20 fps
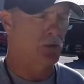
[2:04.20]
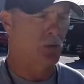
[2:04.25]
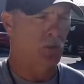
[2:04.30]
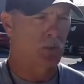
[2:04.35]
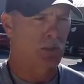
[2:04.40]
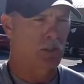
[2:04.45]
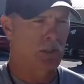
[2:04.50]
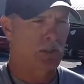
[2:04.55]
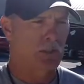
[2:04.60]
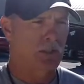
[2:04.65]

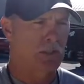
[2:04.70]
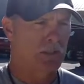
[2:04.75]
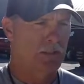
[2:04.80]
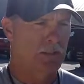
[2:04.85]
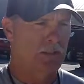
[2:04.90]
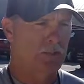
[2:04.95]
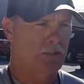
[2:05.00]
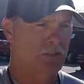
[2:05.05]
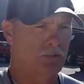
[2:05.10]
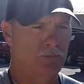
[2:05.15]
So
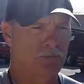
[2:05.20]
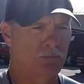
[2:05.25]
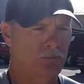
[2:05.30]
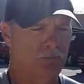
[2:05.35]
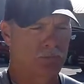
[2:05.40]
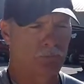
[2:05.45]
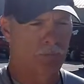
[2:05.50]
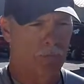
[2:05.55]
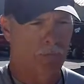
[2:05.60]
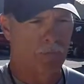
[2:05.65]
uh, it's
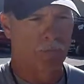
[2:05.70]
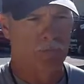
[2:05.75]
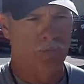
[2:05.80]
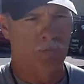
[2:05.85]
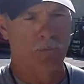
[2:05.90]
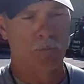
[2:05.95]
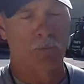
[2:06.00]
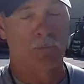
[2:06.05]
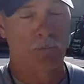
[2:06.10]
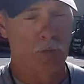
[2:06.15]

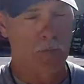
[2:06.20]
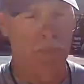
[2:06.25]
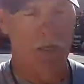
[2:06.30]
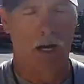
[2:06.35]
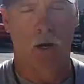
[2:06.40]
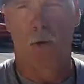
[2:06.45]
you know, funny